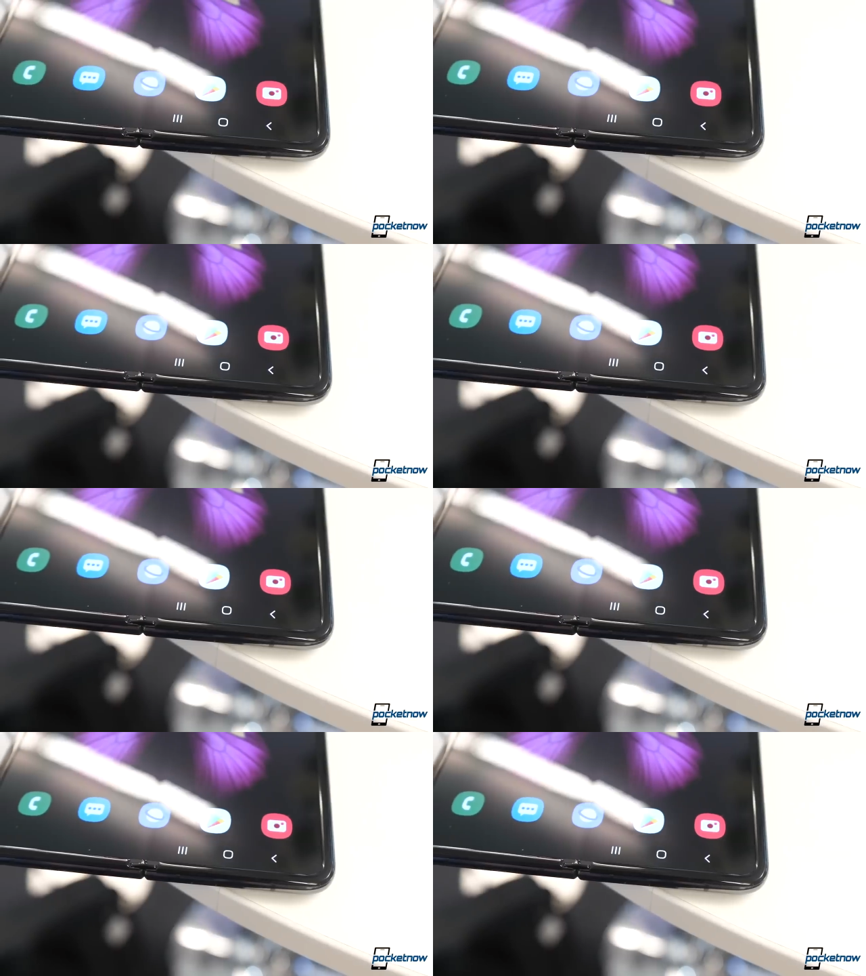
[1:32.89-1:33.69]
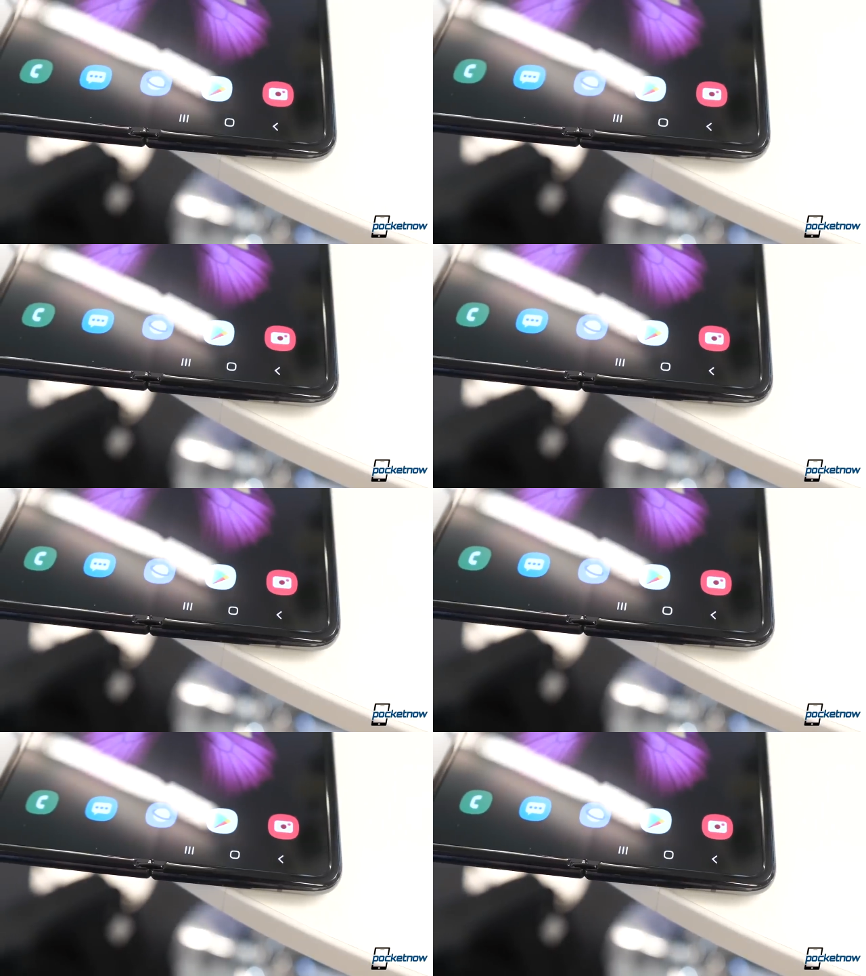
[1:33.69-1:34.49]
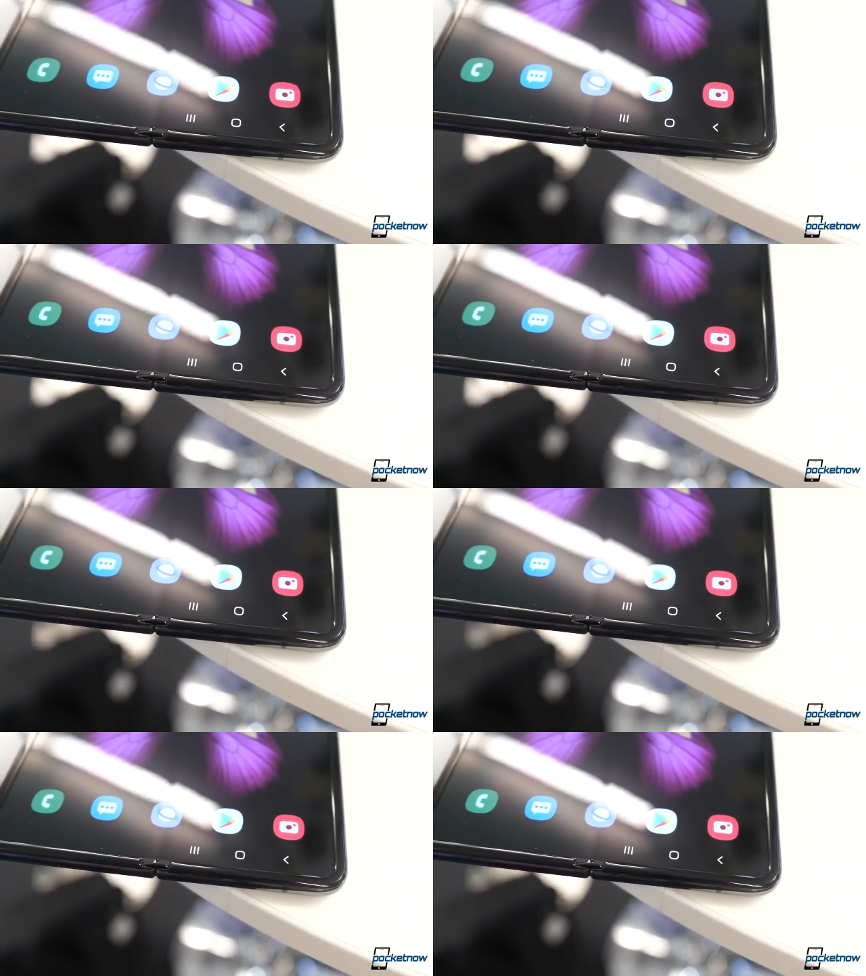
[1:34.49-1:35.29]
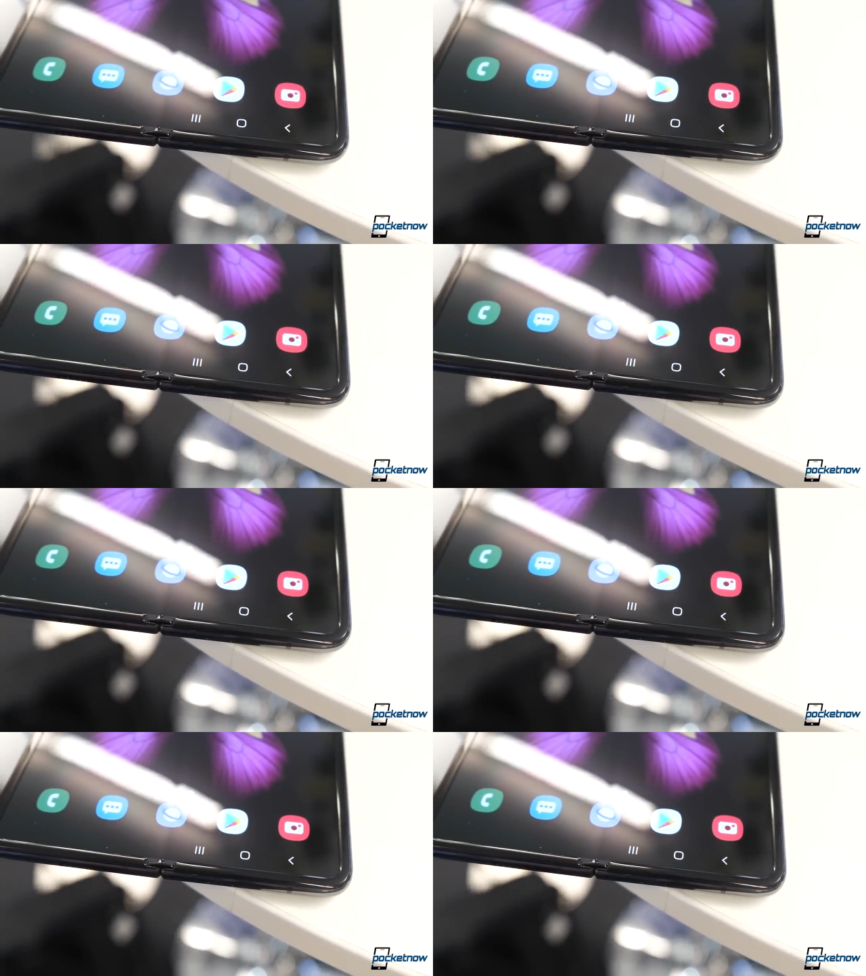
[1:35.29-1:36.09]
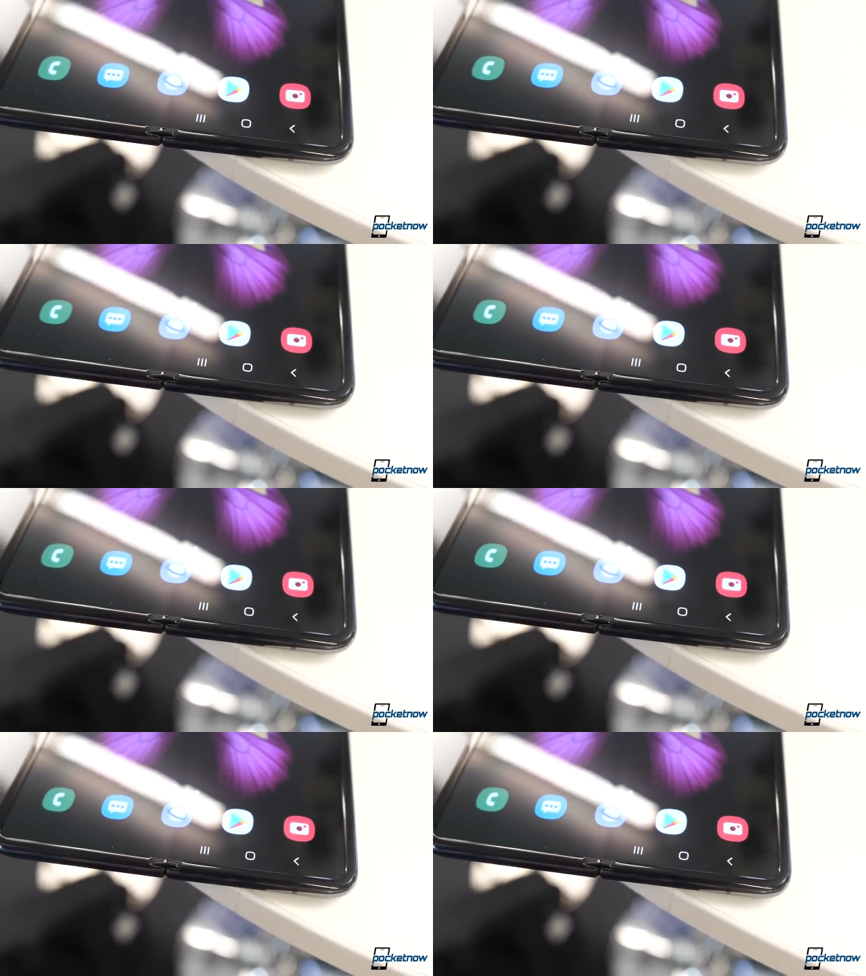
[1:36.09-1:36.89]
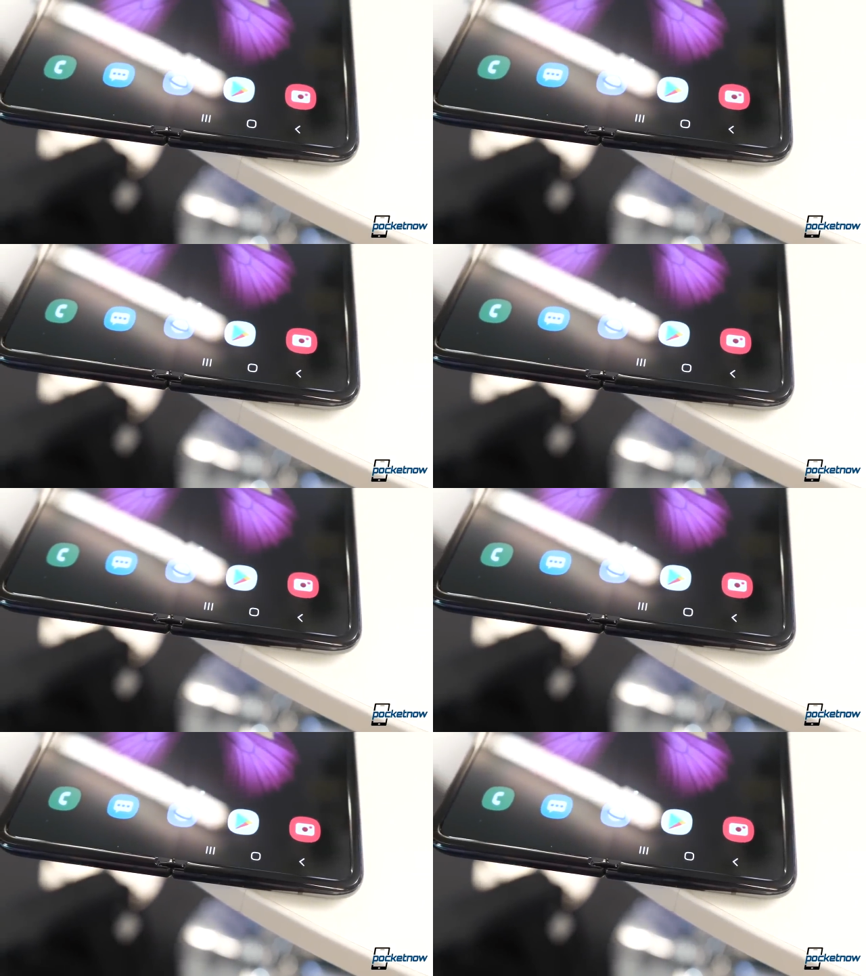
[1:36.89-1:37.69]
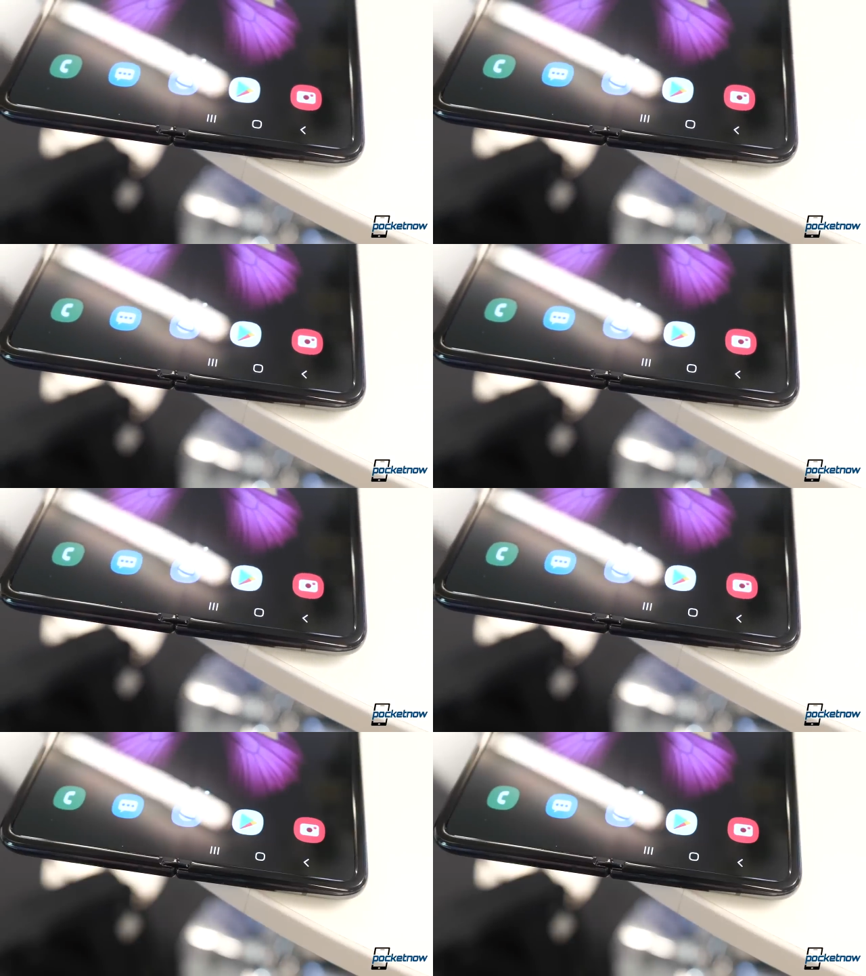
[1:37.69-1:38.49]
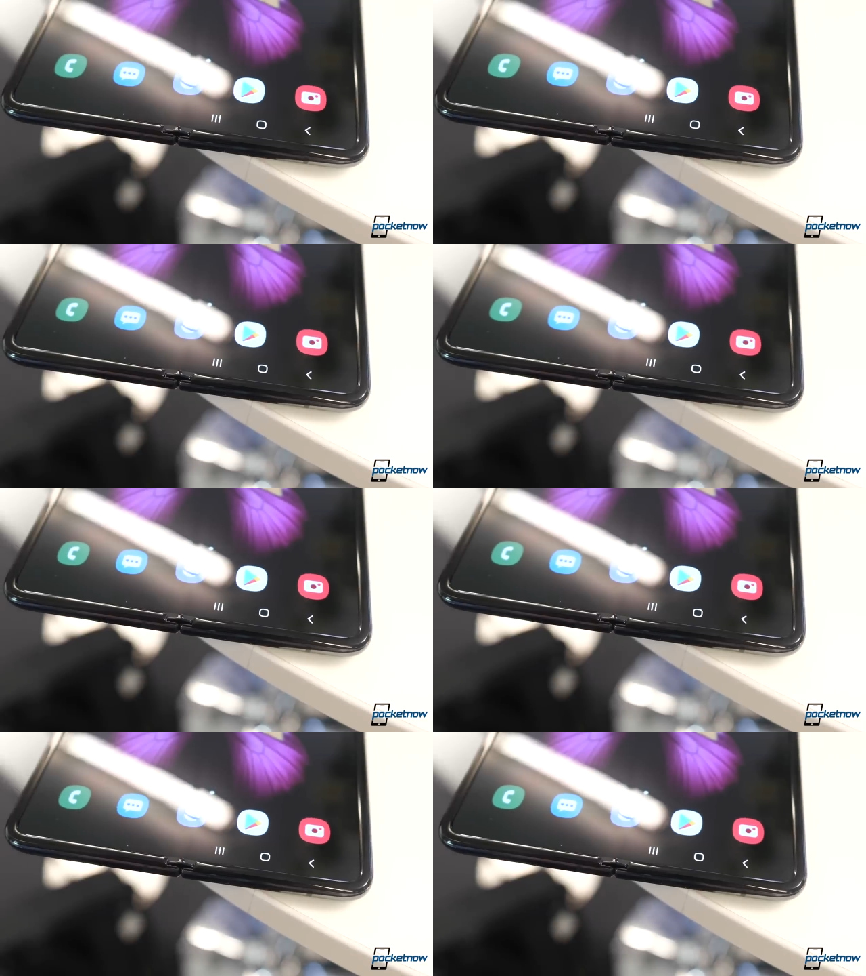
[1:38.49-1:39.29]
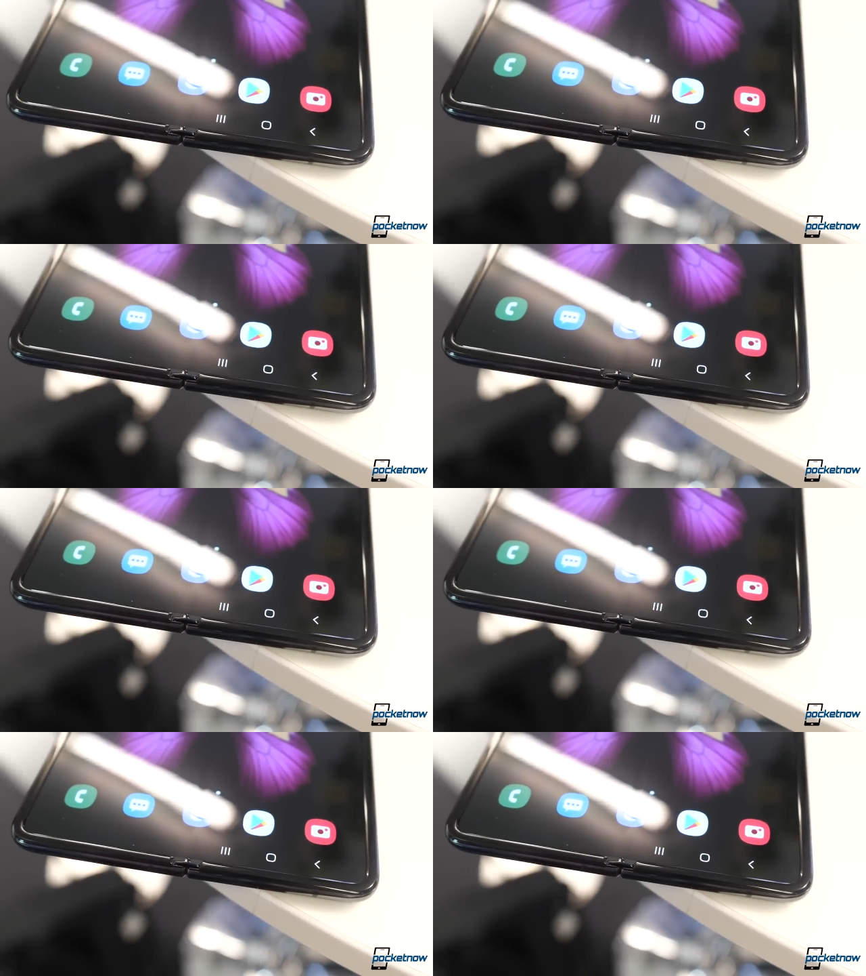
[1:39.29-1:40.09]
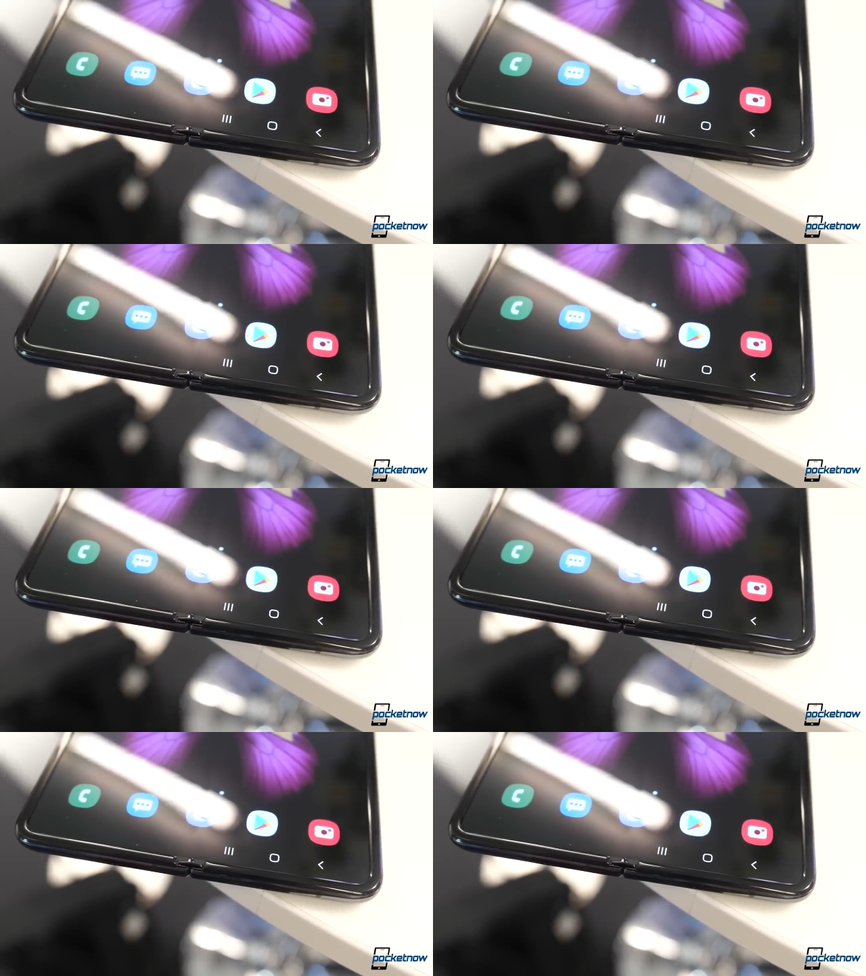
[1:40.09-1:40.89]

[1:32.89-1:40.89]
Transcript: Nobody's mouth can be seen.